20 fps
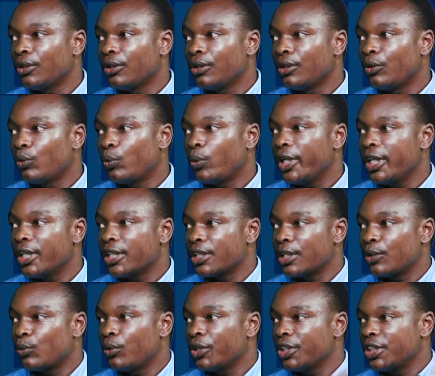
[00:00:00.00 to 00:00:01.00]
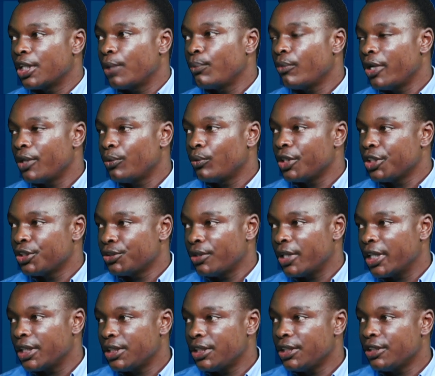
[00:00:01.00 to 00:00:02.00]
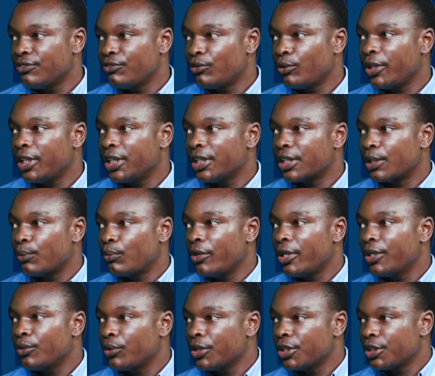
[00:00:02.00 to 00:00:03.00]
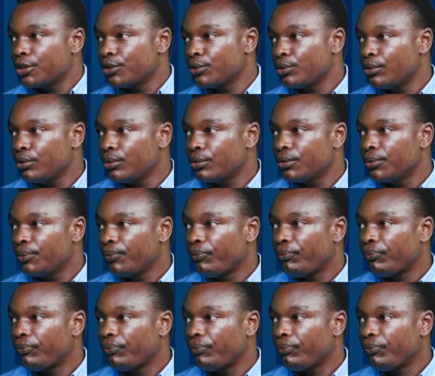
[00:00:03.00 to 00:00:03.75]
to achieve, where someone wants to go.